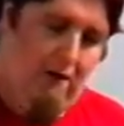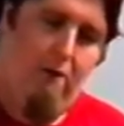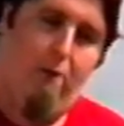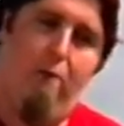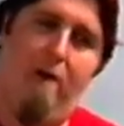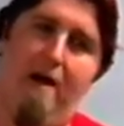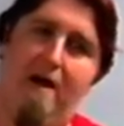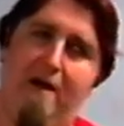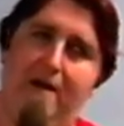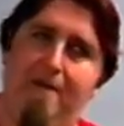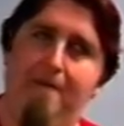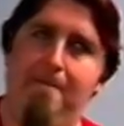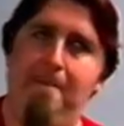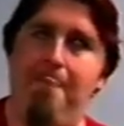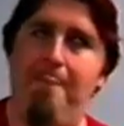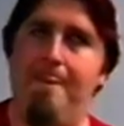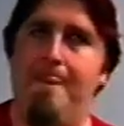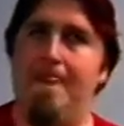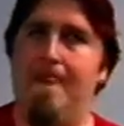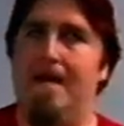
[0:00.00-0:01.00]
Well,
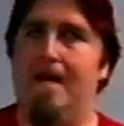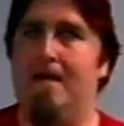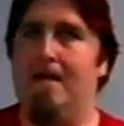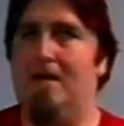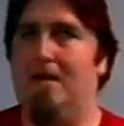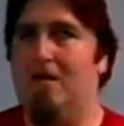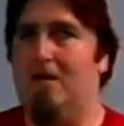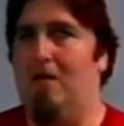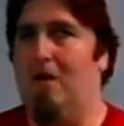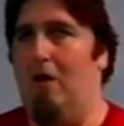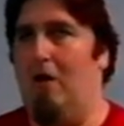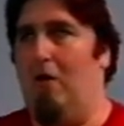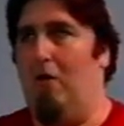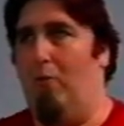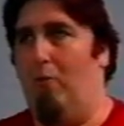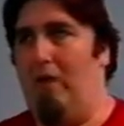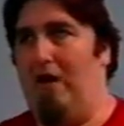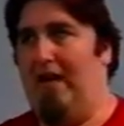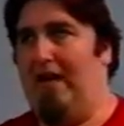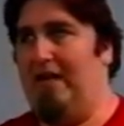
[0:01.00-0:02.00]

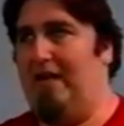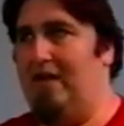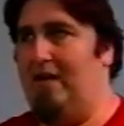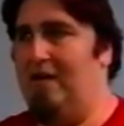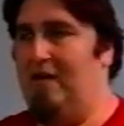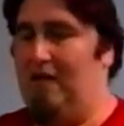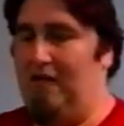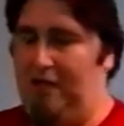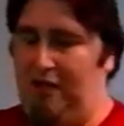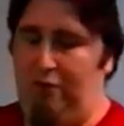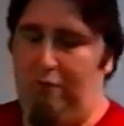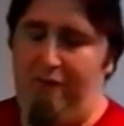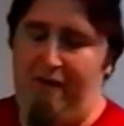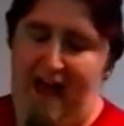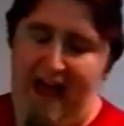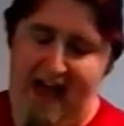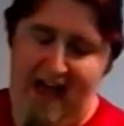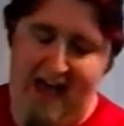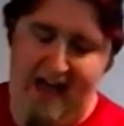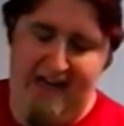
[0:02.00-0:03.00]
when you've
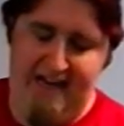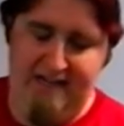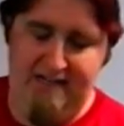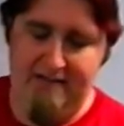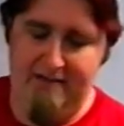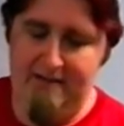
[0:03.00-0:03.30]
had